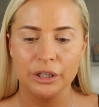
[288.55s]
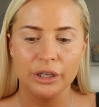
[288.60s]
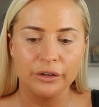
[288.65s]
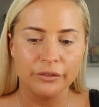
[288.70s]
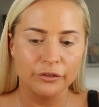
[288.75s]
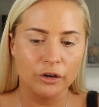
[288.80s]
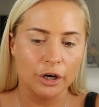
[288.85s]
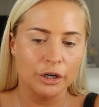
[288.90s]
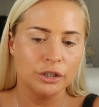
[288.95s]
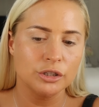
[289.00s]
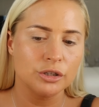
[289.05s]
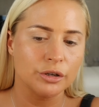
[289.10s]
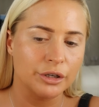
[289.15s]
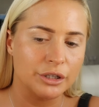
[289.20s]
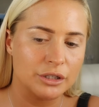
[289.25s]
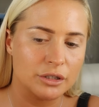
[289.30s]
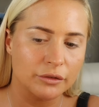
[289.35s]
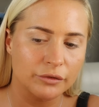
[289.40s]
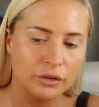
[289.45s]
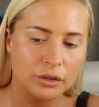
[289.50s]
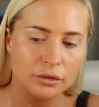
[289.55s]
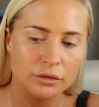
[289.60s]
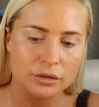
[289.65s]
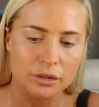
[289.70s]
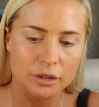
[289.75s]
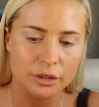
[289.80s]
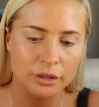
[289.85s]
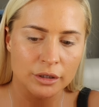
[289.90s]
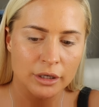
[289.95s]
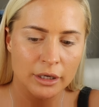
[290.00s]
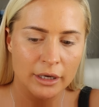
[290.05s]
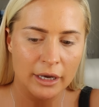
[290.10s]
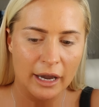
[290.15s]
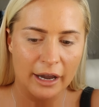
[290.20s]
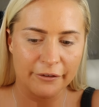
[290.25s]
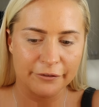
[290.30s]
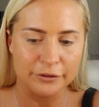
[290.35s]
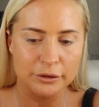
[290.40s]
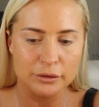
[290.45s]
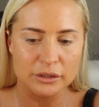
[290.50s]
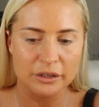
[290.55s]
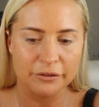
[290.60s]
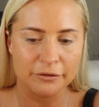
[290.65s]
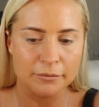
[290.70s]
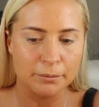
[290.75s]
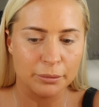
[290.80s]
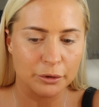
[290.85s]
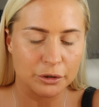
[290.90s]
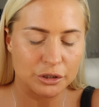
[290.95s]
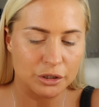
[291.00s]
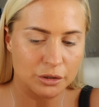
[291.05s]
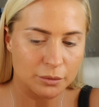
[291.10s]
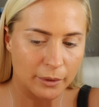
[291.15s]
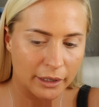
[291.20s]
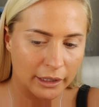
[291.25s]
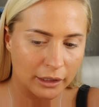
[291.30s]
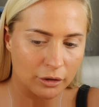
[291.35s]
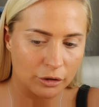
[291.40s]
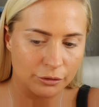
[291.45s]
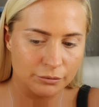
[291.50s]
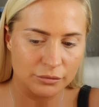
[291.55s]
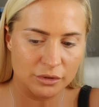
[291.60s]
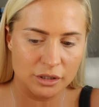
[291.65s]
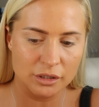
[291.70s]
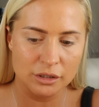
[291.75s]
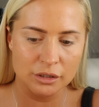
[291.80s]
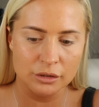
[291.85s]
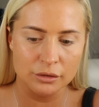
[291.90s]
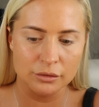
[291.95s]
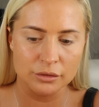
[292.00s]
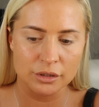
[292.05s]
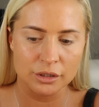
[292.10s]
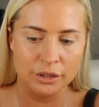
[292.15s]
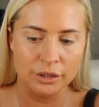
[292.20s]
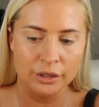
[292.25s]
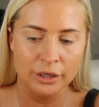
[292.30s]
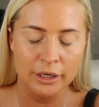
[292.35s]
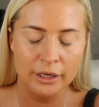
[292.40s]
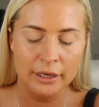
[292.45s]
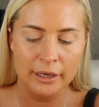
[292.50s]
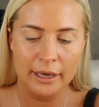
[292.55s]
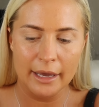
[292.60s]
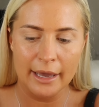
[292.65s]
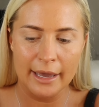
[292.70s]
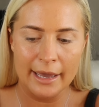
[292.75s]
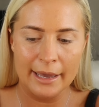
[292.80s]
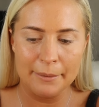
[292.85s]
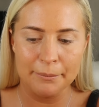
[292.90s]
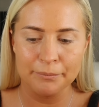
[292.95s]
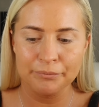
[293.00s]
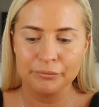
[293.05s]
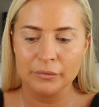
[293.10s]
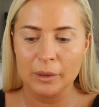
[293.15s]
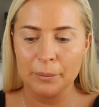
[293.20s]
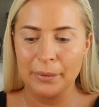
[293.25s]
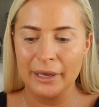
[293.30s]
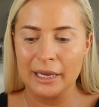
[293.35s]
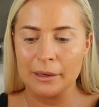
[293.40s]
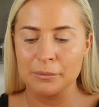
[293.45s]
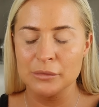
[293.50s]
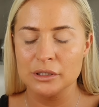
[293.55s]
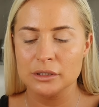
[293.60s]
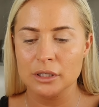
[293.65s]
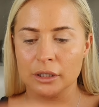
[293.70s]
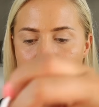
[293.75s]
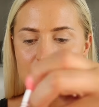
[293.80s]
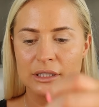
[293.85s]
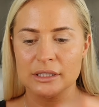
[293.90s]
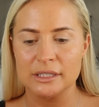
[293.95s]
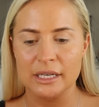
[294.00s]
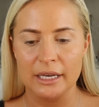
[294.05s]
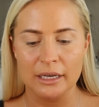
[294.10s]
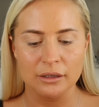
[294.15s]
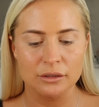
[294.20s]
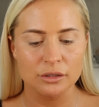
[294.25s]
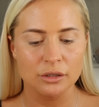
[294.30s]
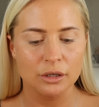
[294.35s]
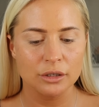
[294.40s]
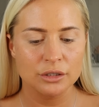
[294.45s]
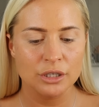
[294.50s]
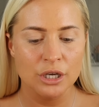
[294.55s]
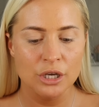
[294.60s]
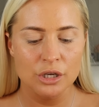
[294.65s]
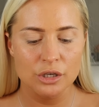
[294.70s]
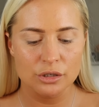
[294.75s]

you've got a choice of using a few different brushes when it comes to using pigments on your tear duct.